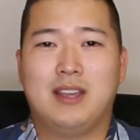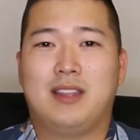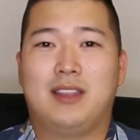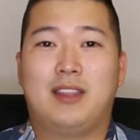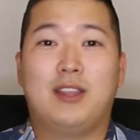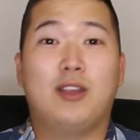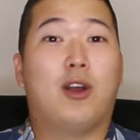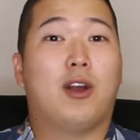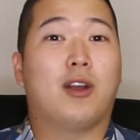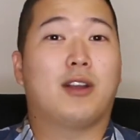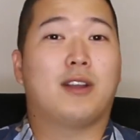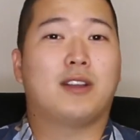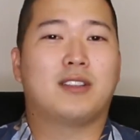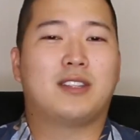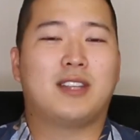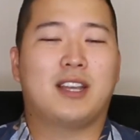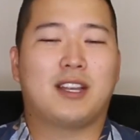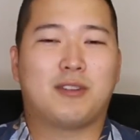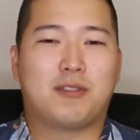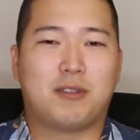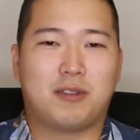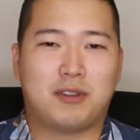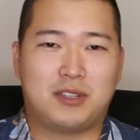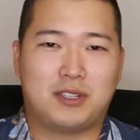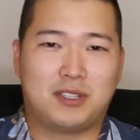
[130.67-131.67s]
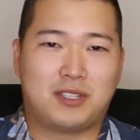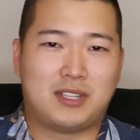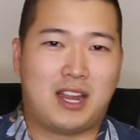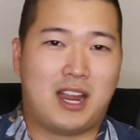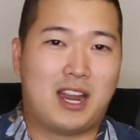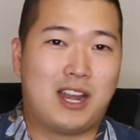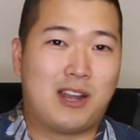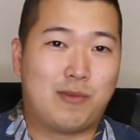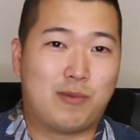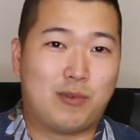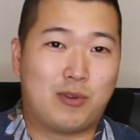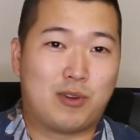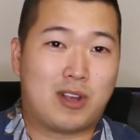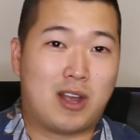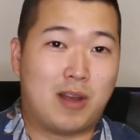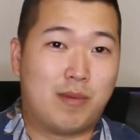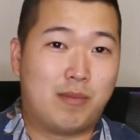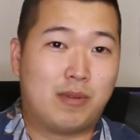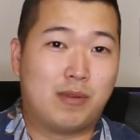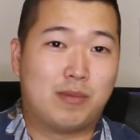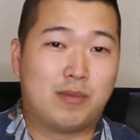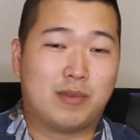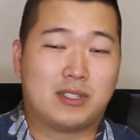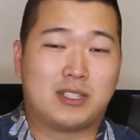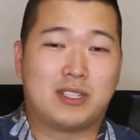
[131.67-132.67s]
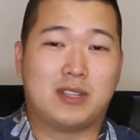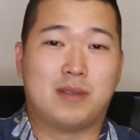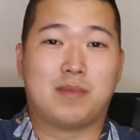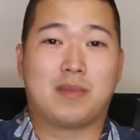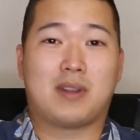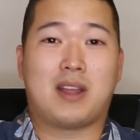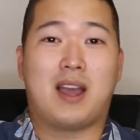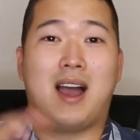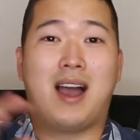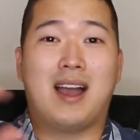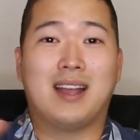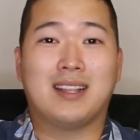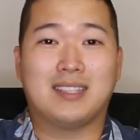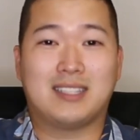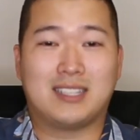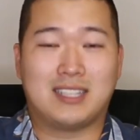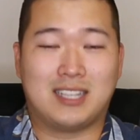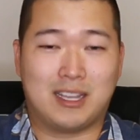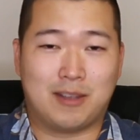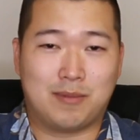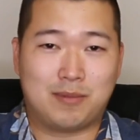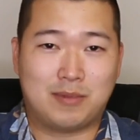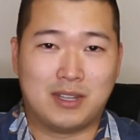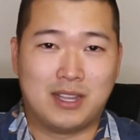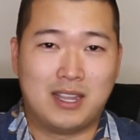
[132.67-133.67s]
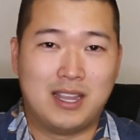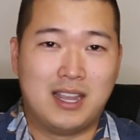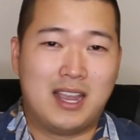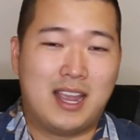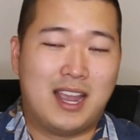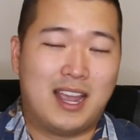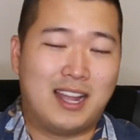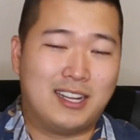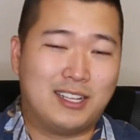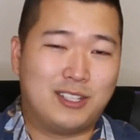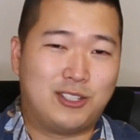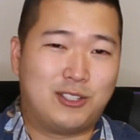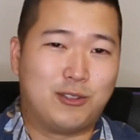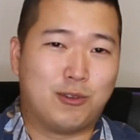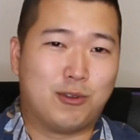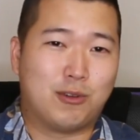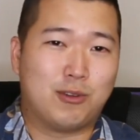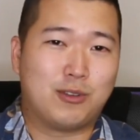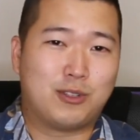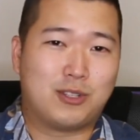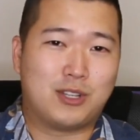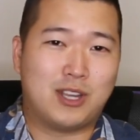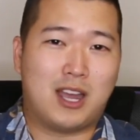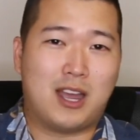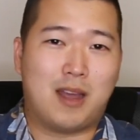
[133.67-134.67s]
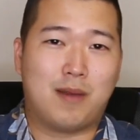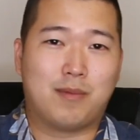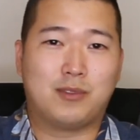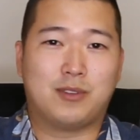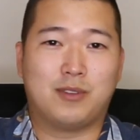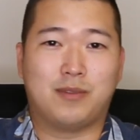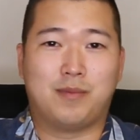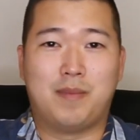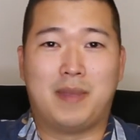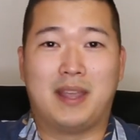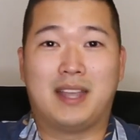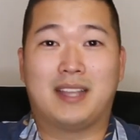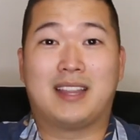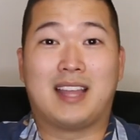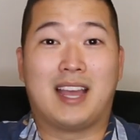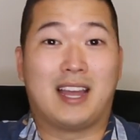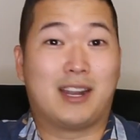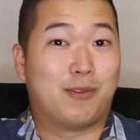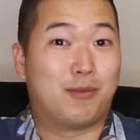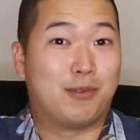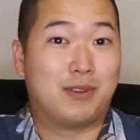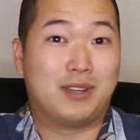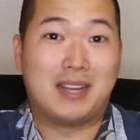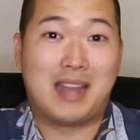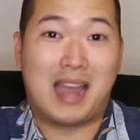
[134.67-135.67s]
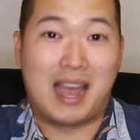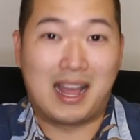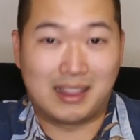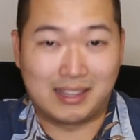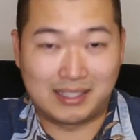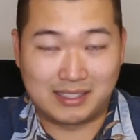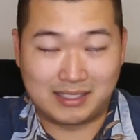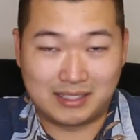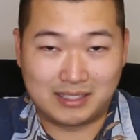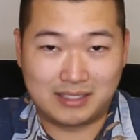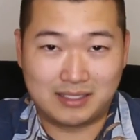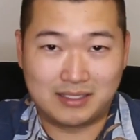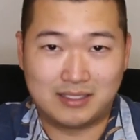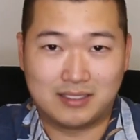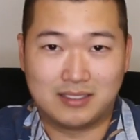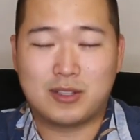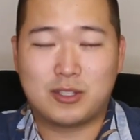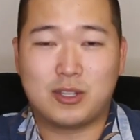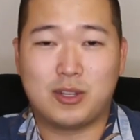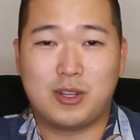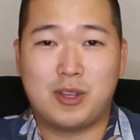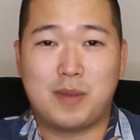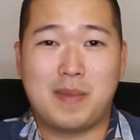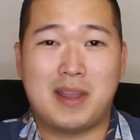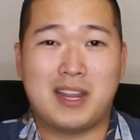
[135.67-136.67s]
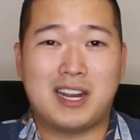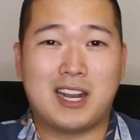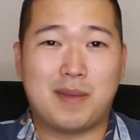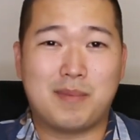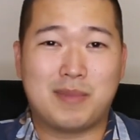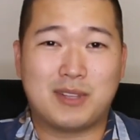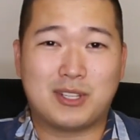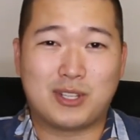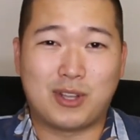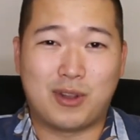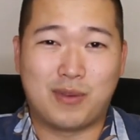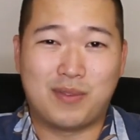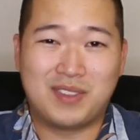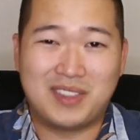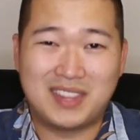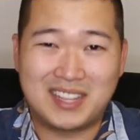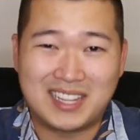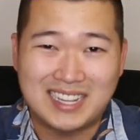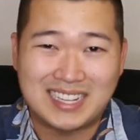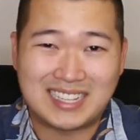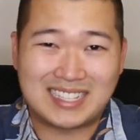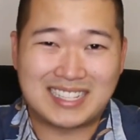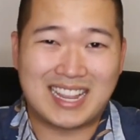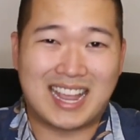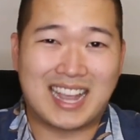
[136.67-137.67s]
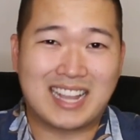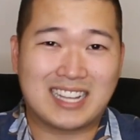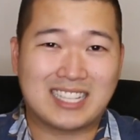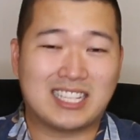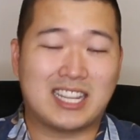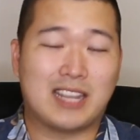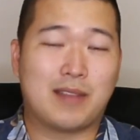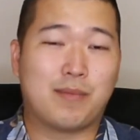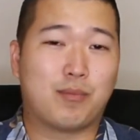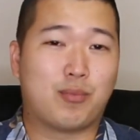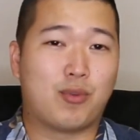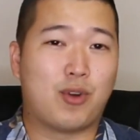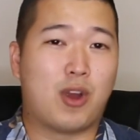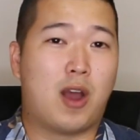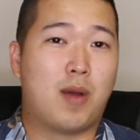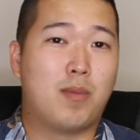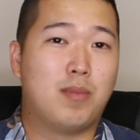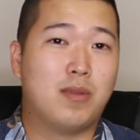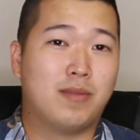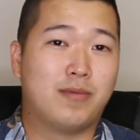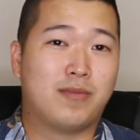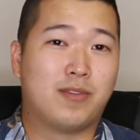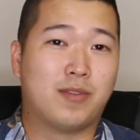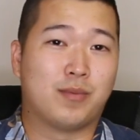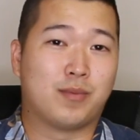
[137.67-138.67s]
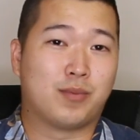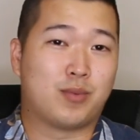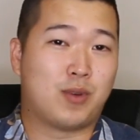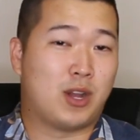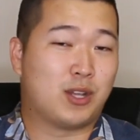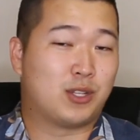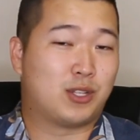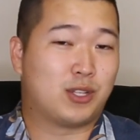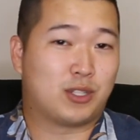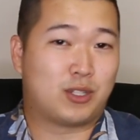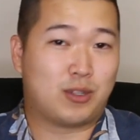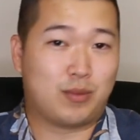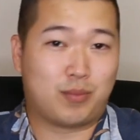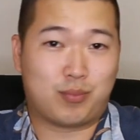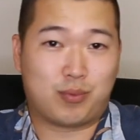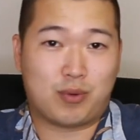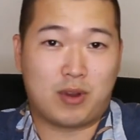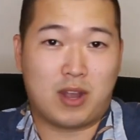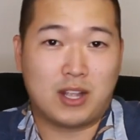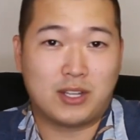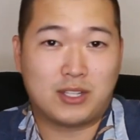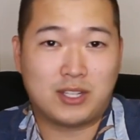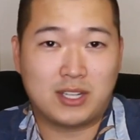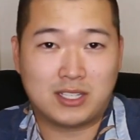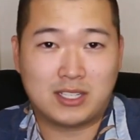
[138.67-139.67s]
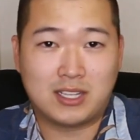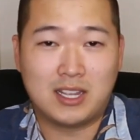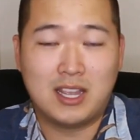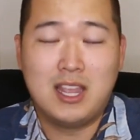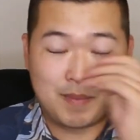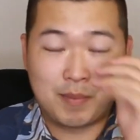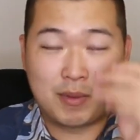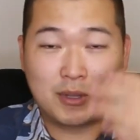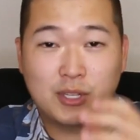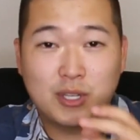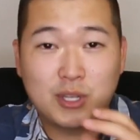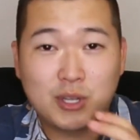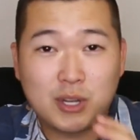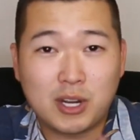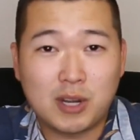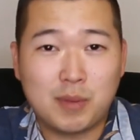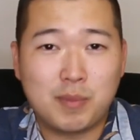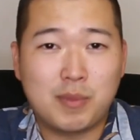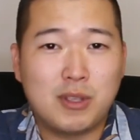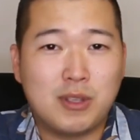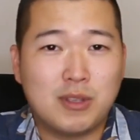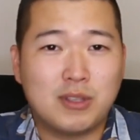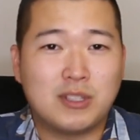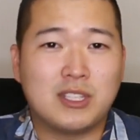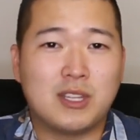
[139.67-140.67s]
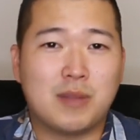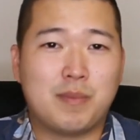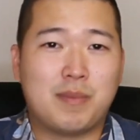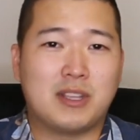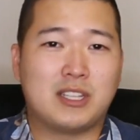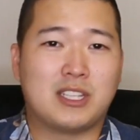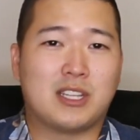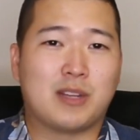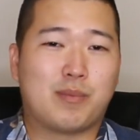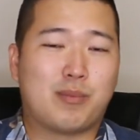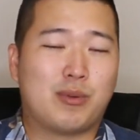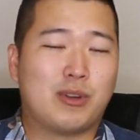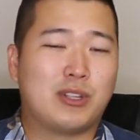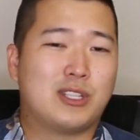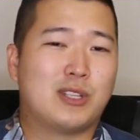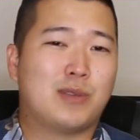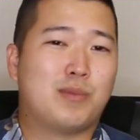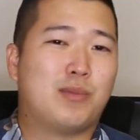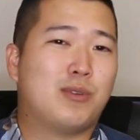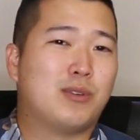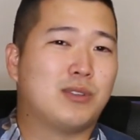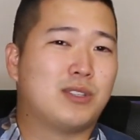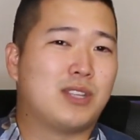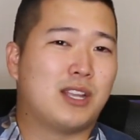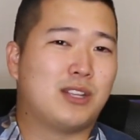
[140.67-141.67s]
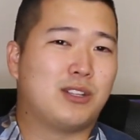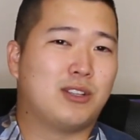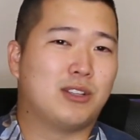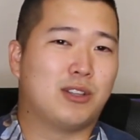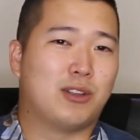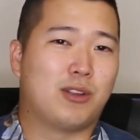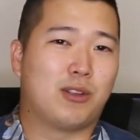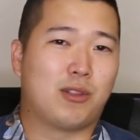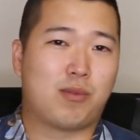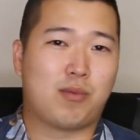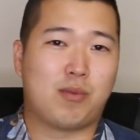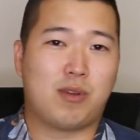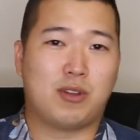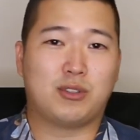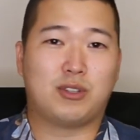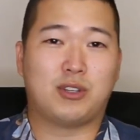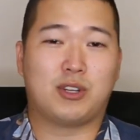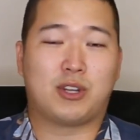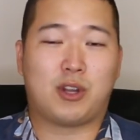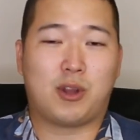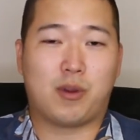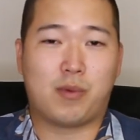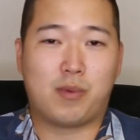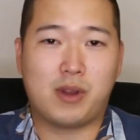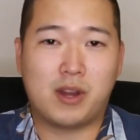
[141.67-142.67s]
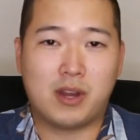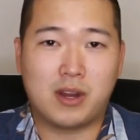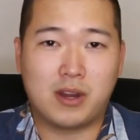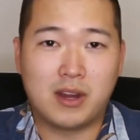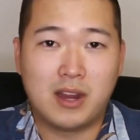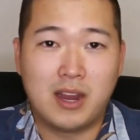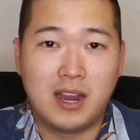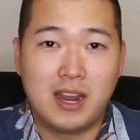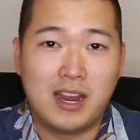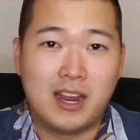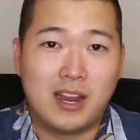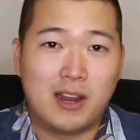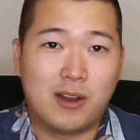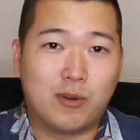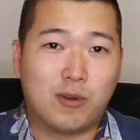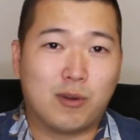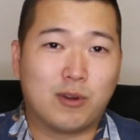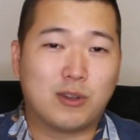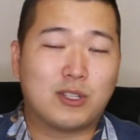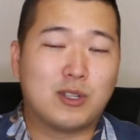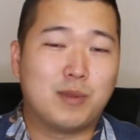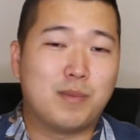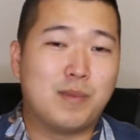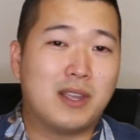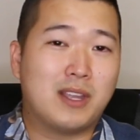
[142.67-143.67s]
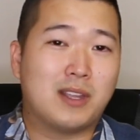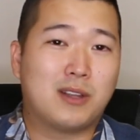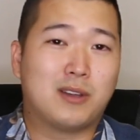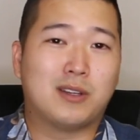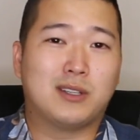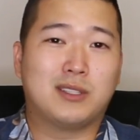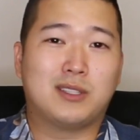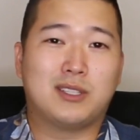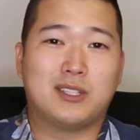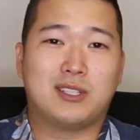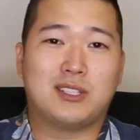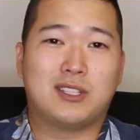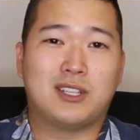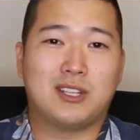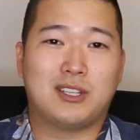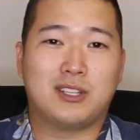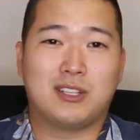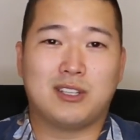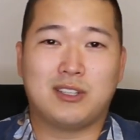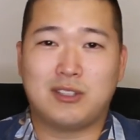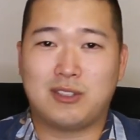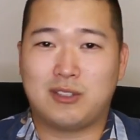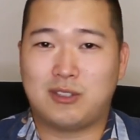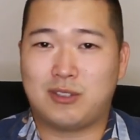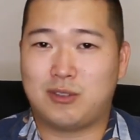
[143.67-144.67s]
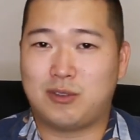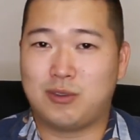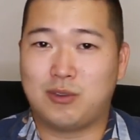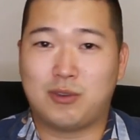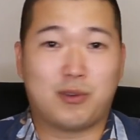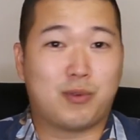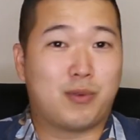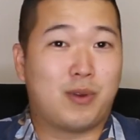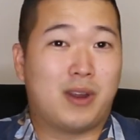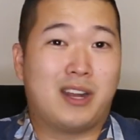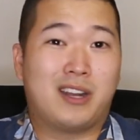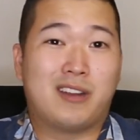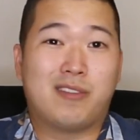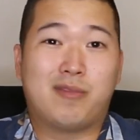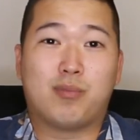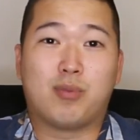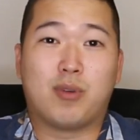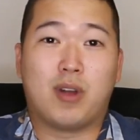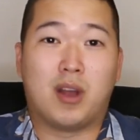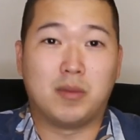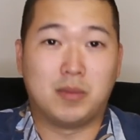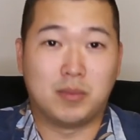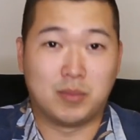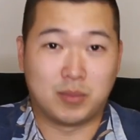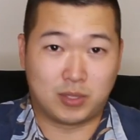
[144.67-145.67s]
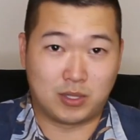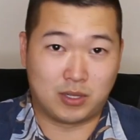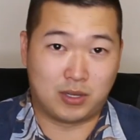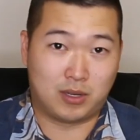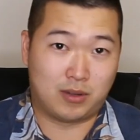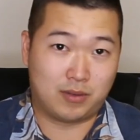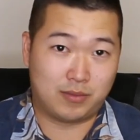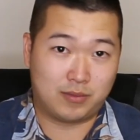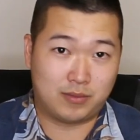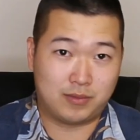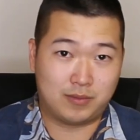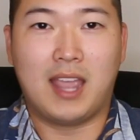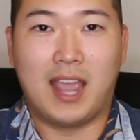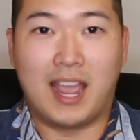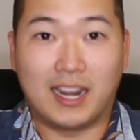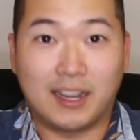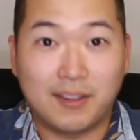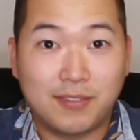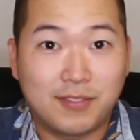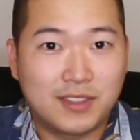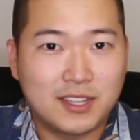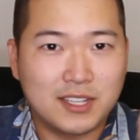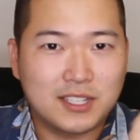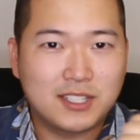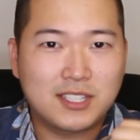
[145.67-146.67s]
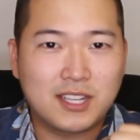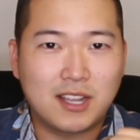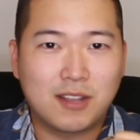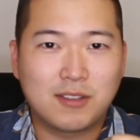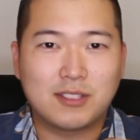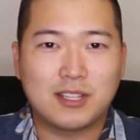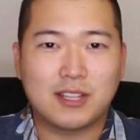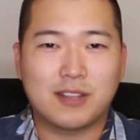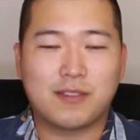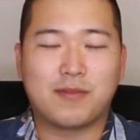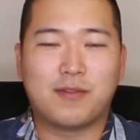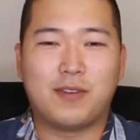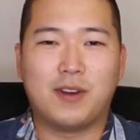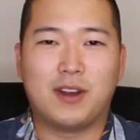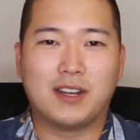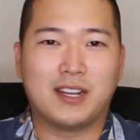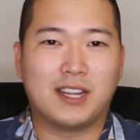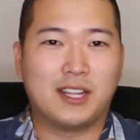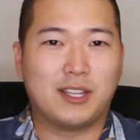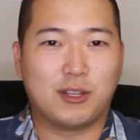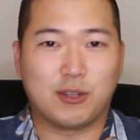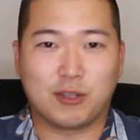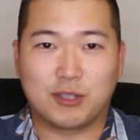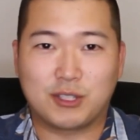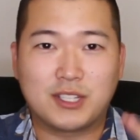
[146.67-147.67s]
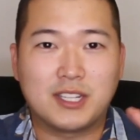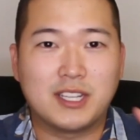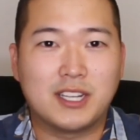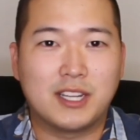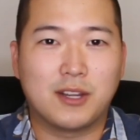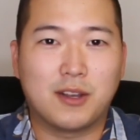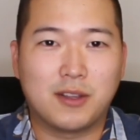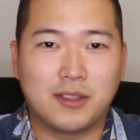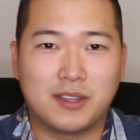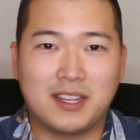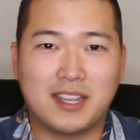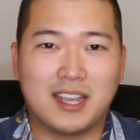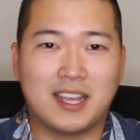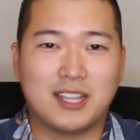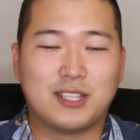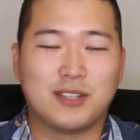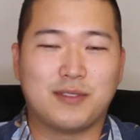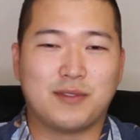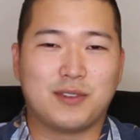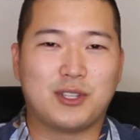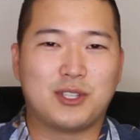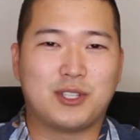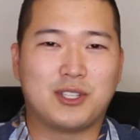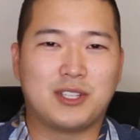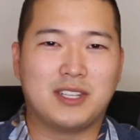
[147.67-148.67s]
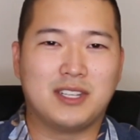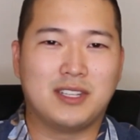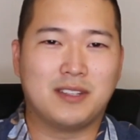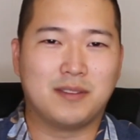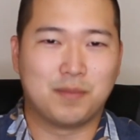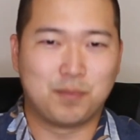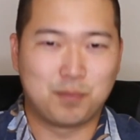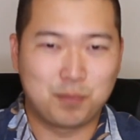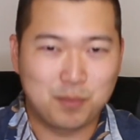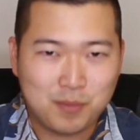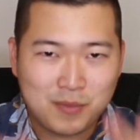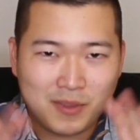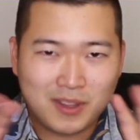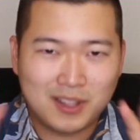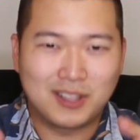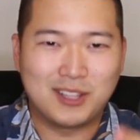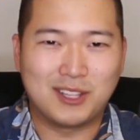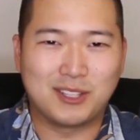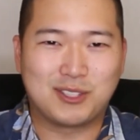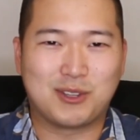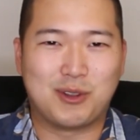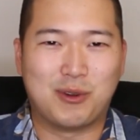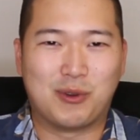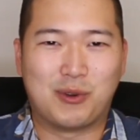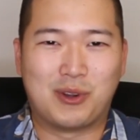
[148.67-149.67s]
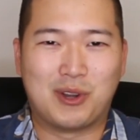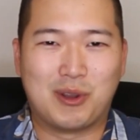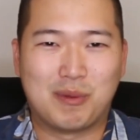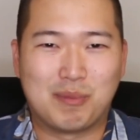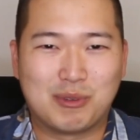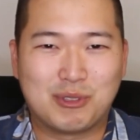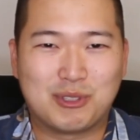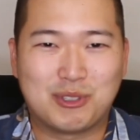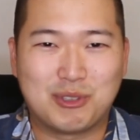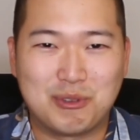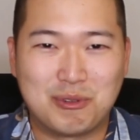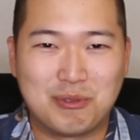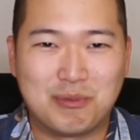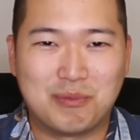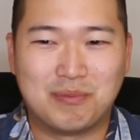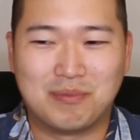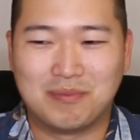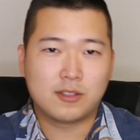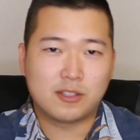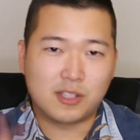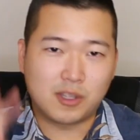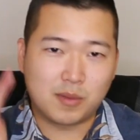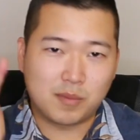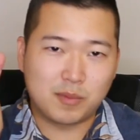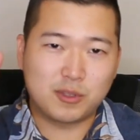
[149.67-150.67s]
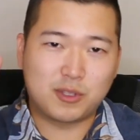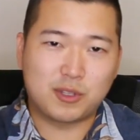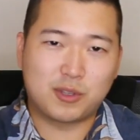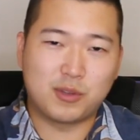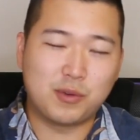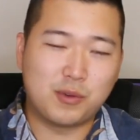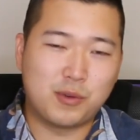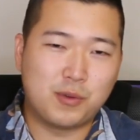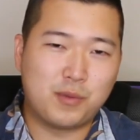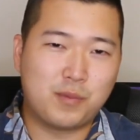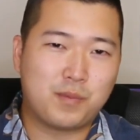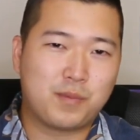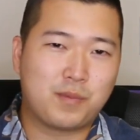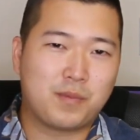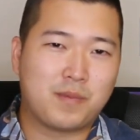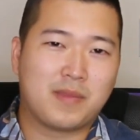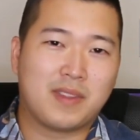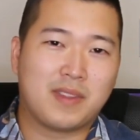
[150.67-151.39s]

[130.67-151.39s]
The architect or designer will come up with some concept, and it's your job to make that a reality. So you may not be solving the exact same problem from project to project, but you're going to be using the basic principles that you learn throughout your career in order to make good decisions to creative problem solve. And if this sounds like fun and you're sitting on the edge of your seat, let's go to number 2. So number 2,